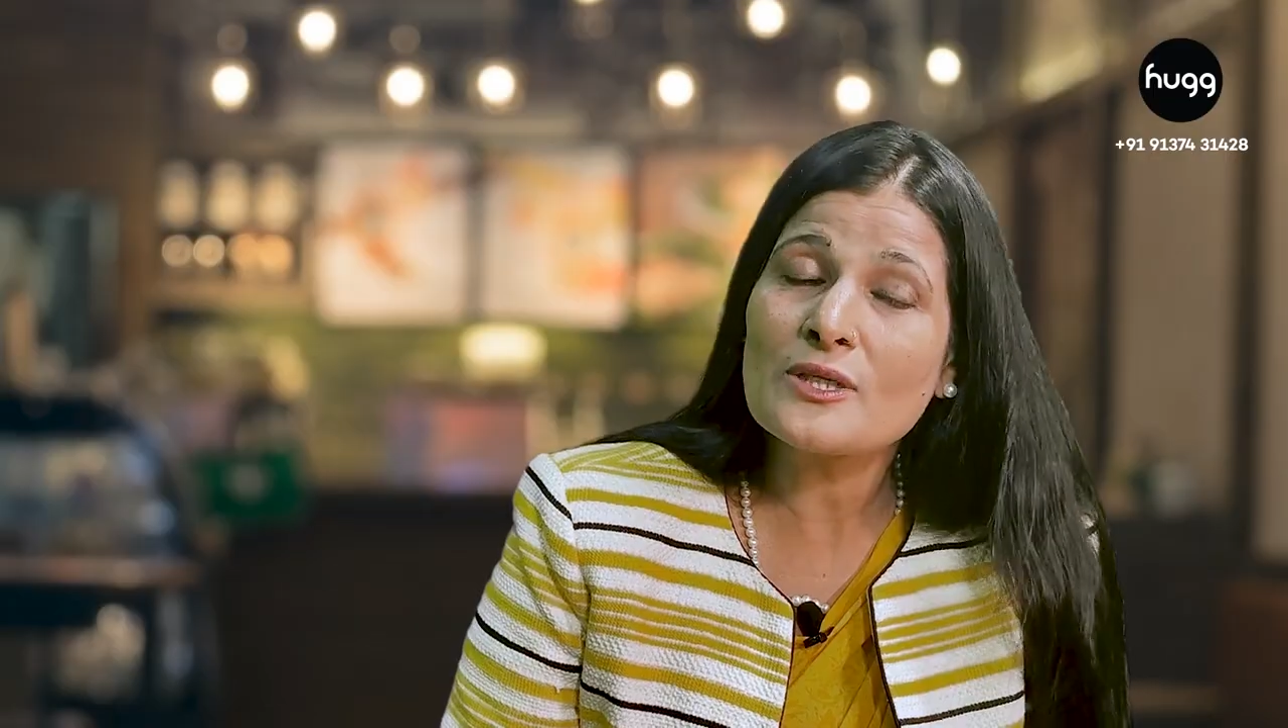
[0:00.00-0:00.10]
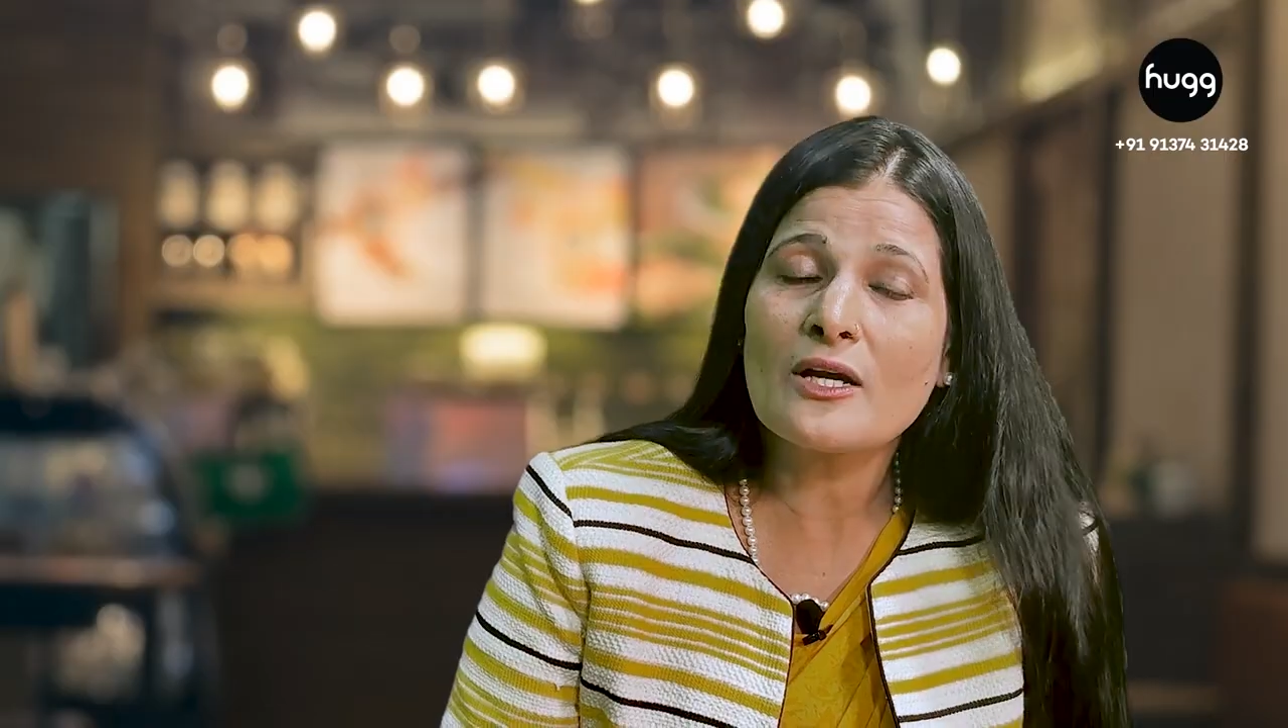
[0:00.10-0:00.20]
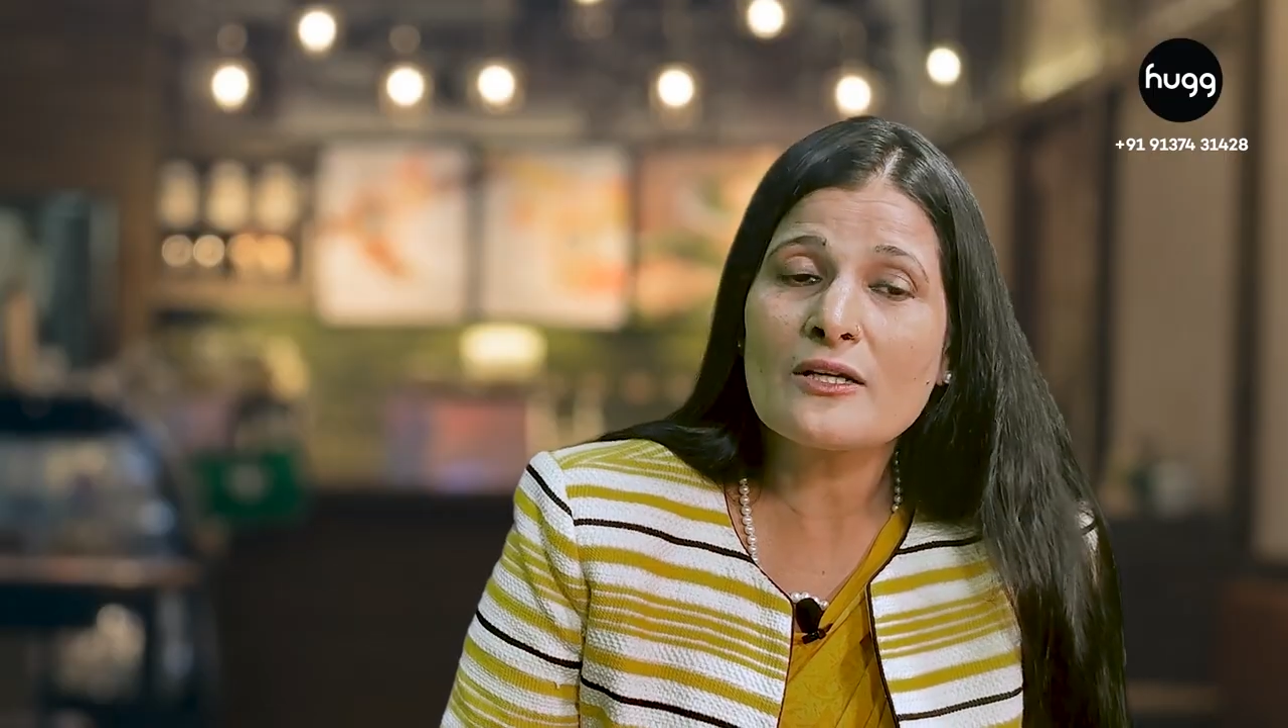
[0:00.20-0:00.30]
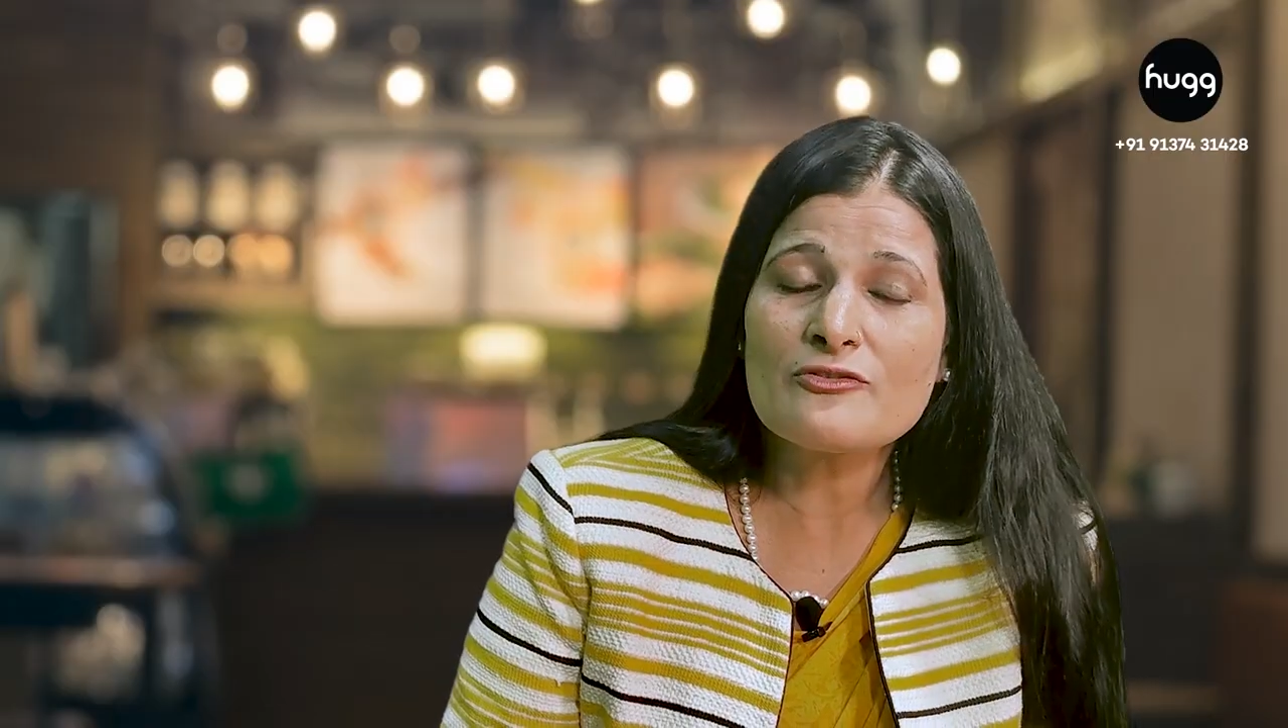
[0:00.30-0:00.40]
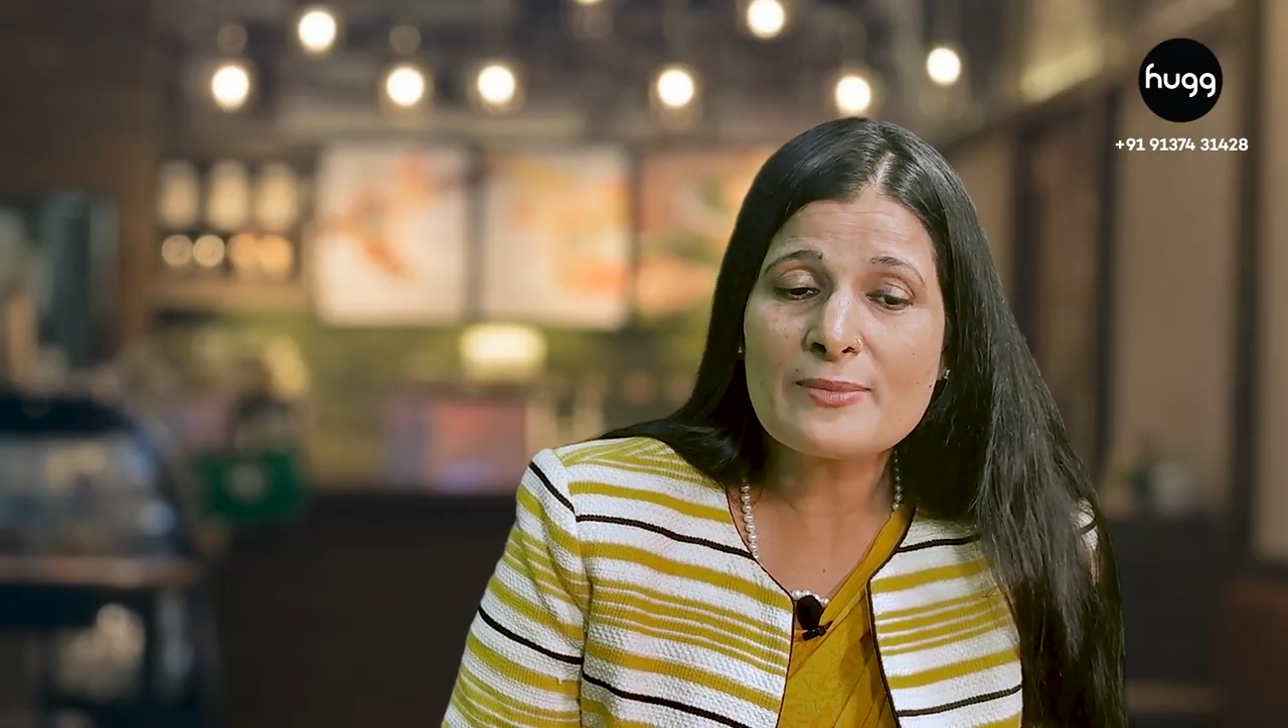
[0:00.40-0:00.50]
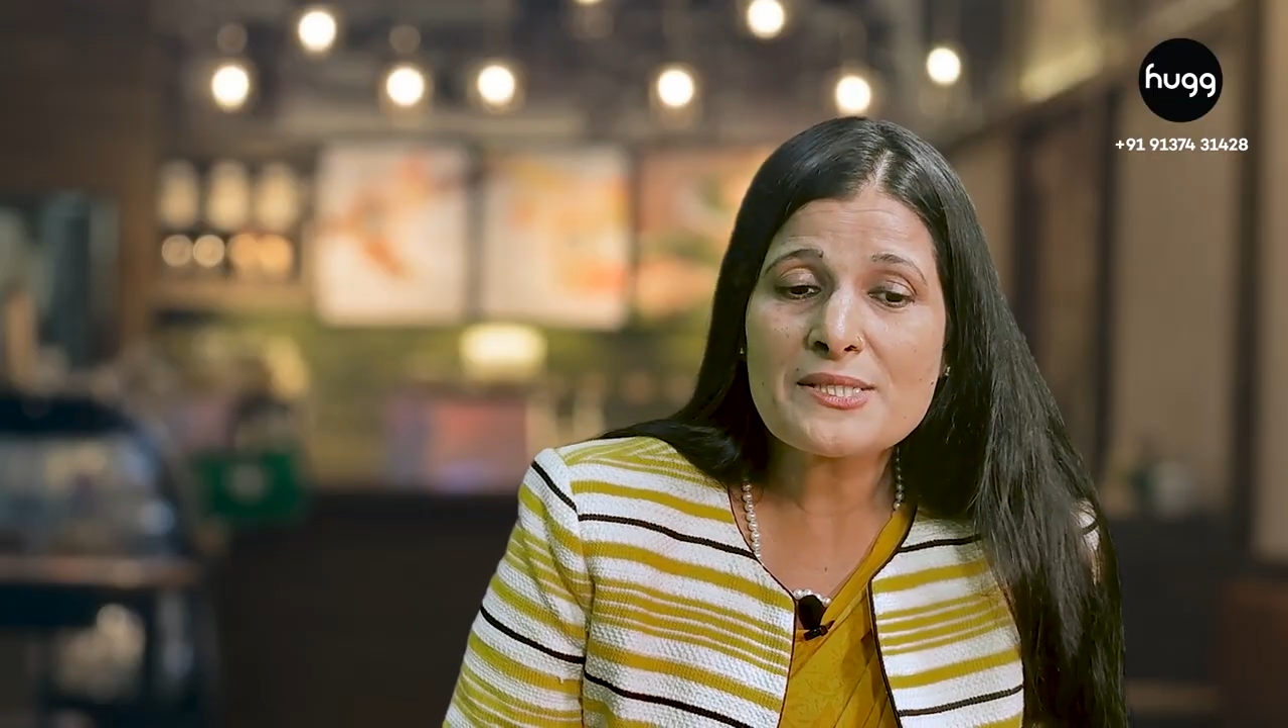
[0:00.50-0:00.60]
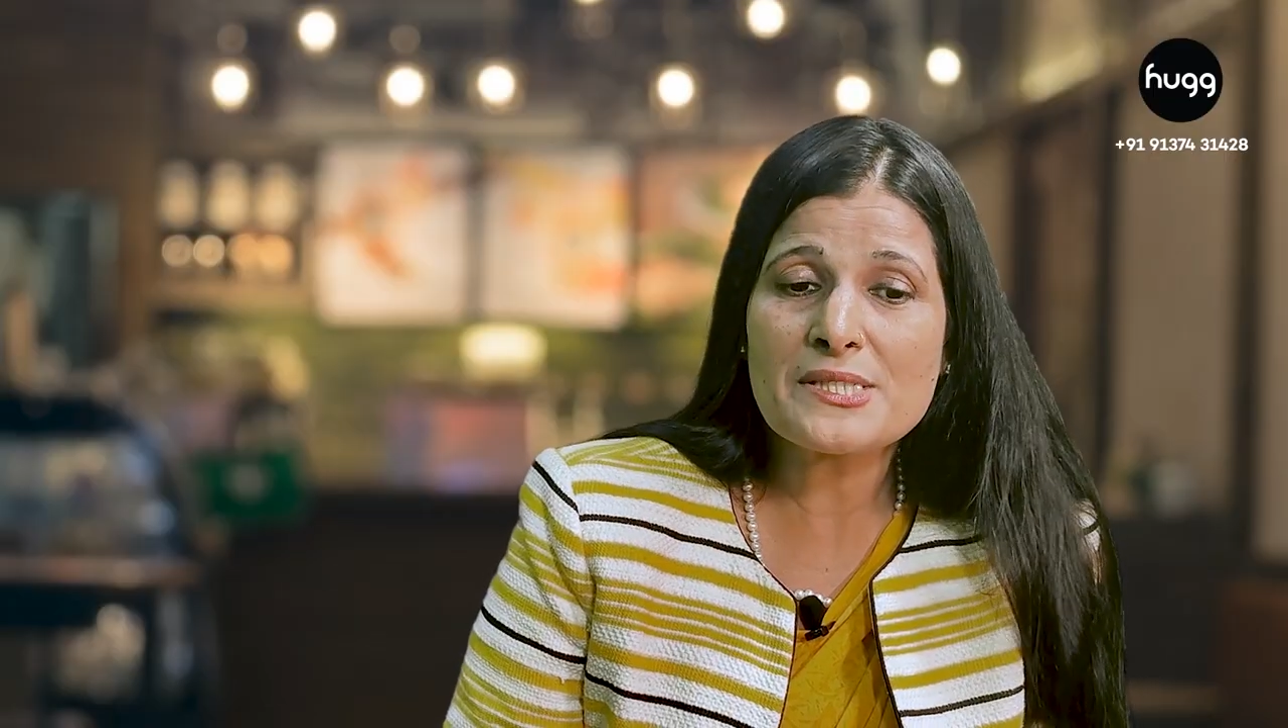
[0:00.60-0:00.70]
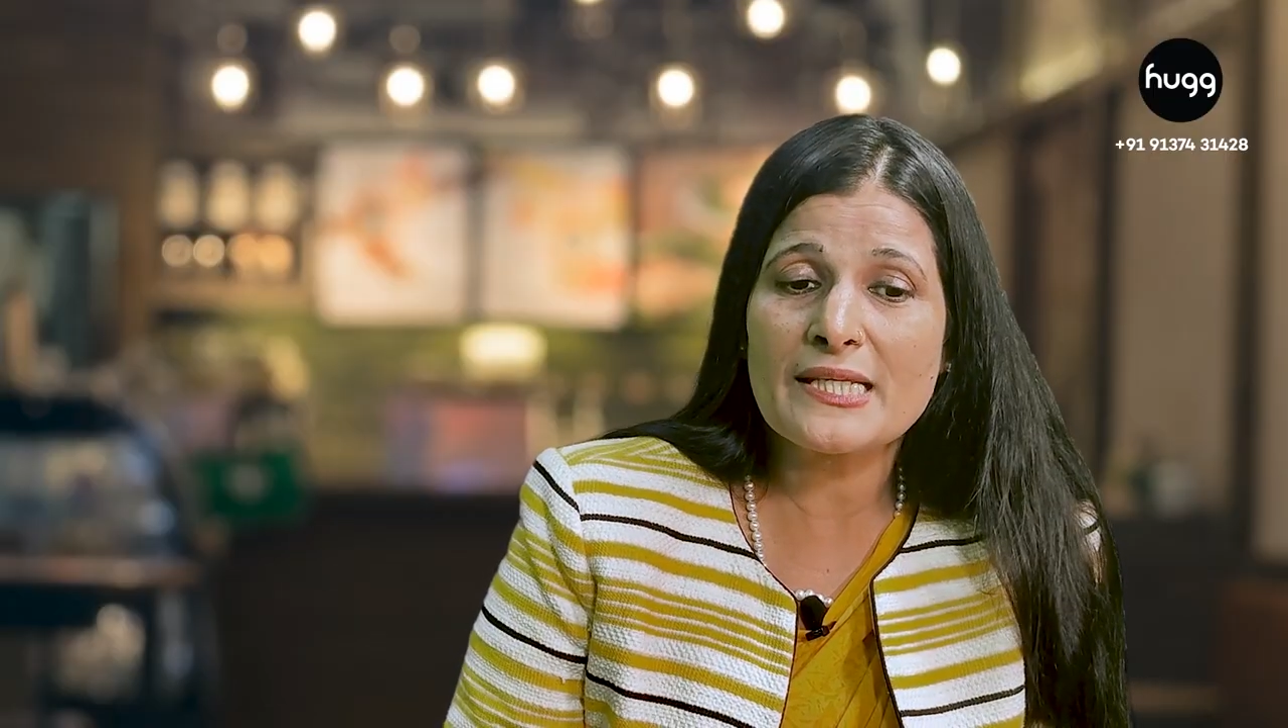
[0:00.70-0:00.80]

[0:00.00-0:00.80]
in a lot of my